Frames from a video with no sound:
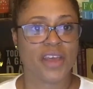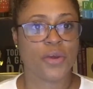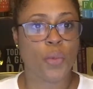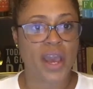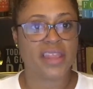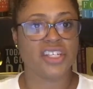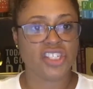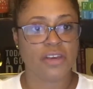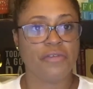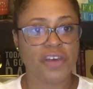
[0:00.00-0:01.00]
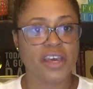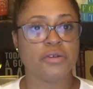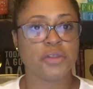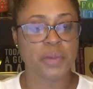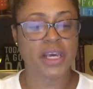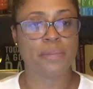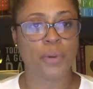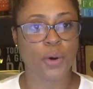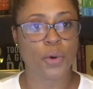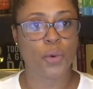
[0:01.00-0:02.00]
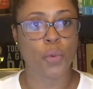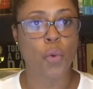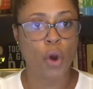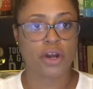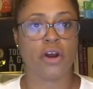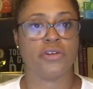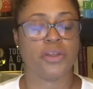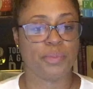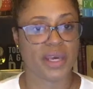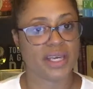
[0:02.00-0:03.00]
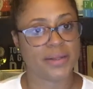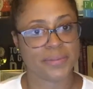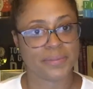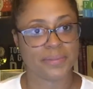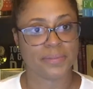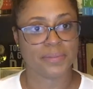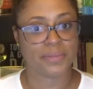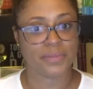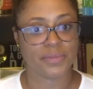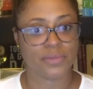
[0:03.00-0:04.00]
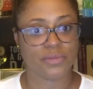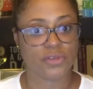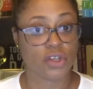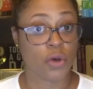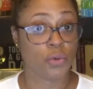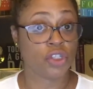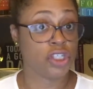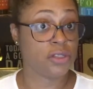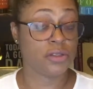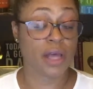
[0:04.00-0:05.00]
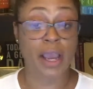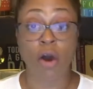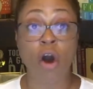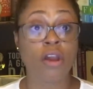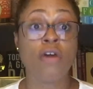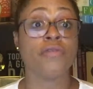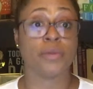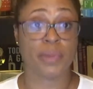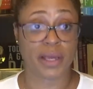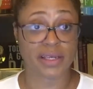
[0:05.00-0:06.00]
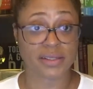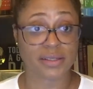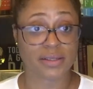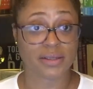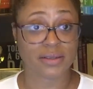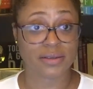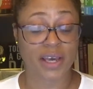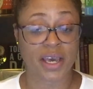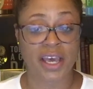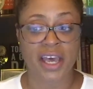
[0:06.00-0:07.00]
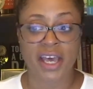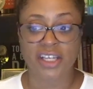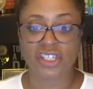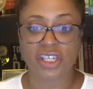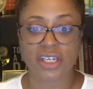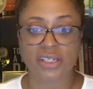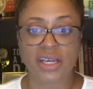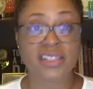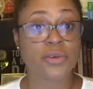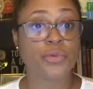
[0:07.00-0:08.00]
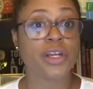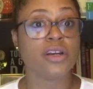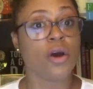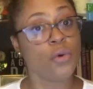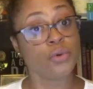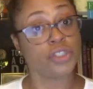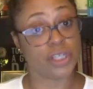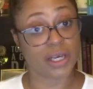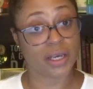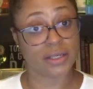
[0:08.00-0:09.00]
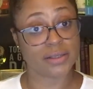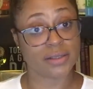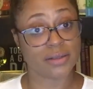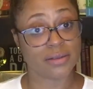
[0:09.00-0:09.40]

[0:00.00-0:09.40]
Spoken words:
the way that she feels people want her to be. So she's like all over the place. Okay, she doesn't really know who she is.